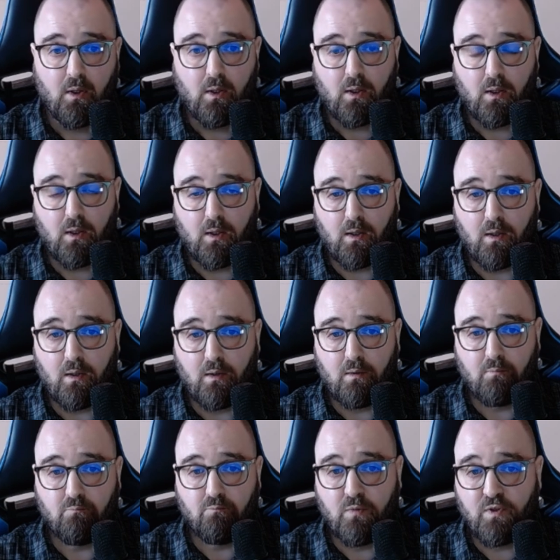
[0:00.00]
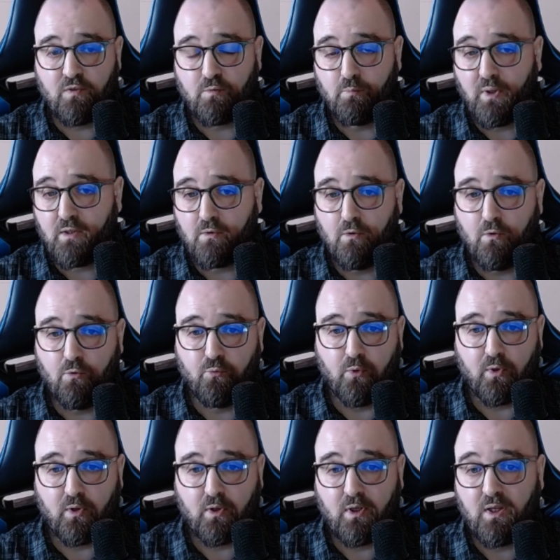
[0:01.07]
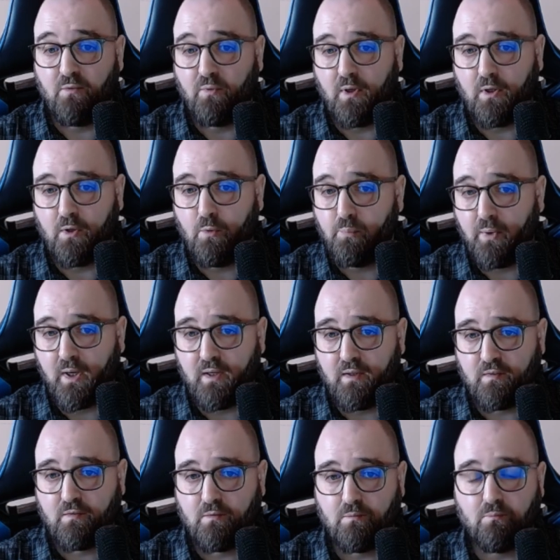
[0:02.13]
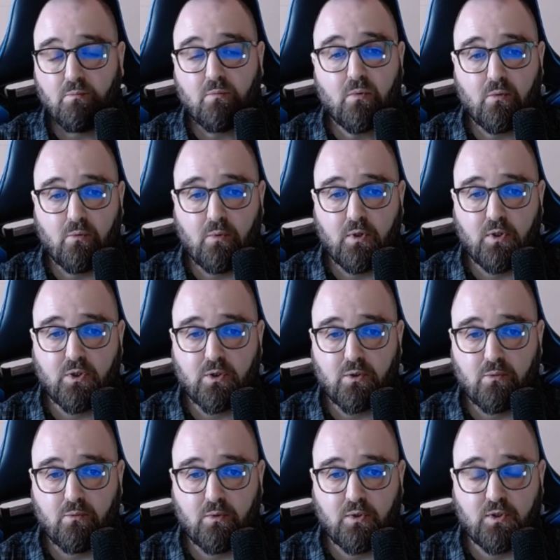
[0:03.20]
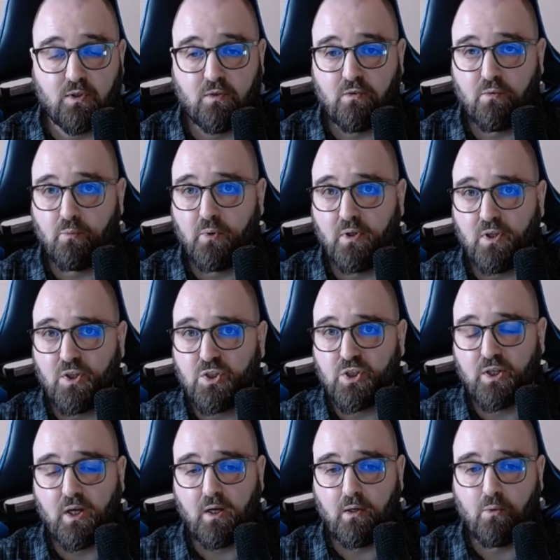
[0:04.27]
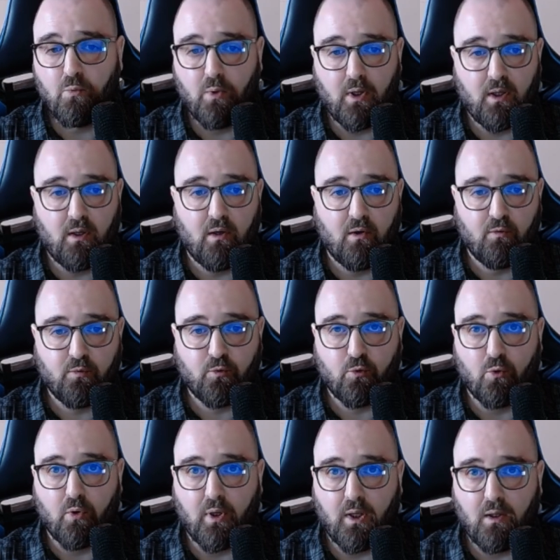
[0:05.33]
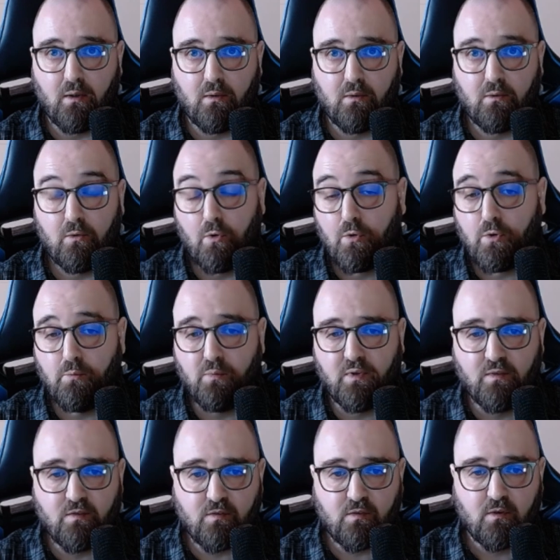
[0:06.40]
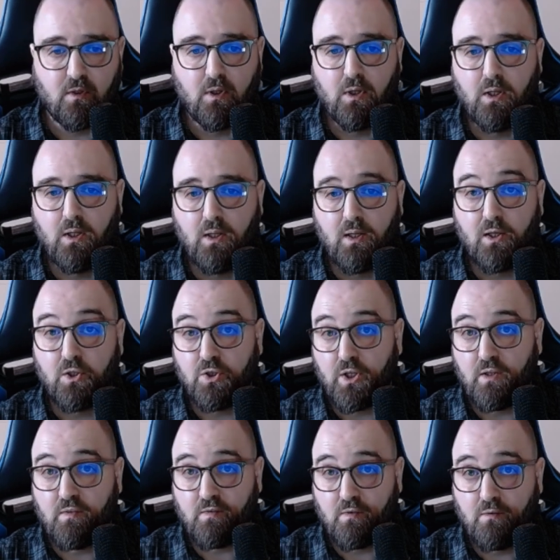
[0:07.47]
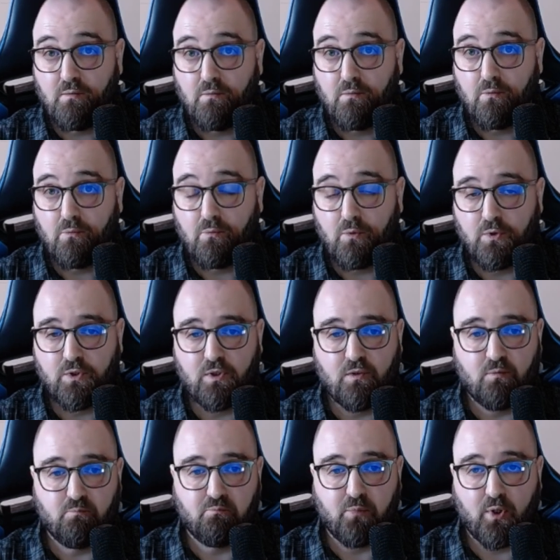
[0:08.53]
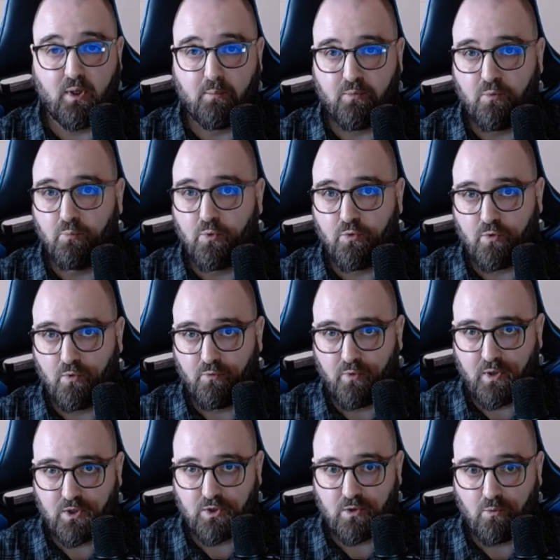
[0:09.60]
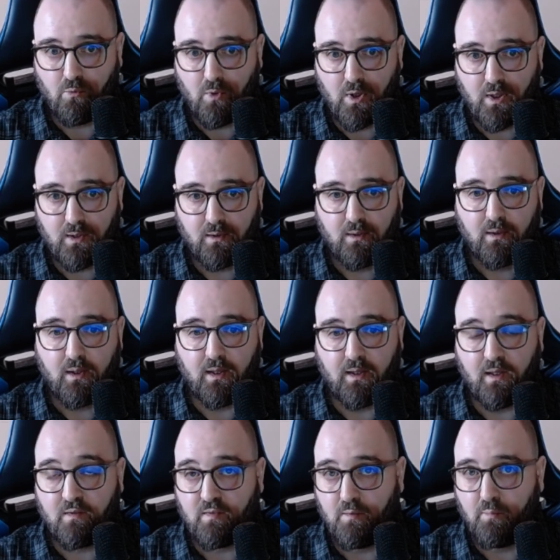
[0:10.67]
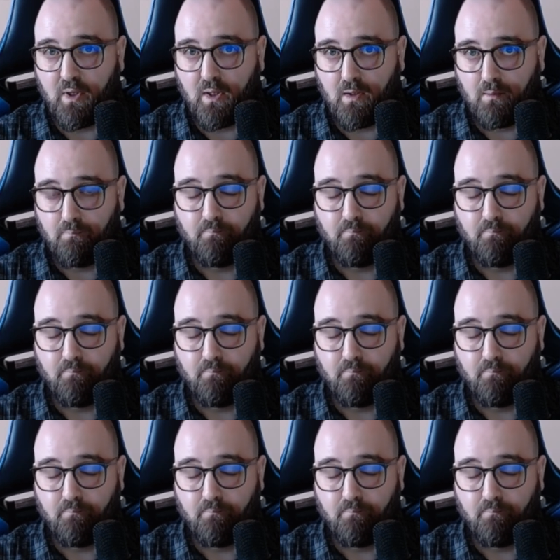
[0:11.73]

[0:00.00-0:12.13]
This might go for key value pairs, which is a really generic way of storing documents, JSON, which is perhaps the most conventional one, and XML.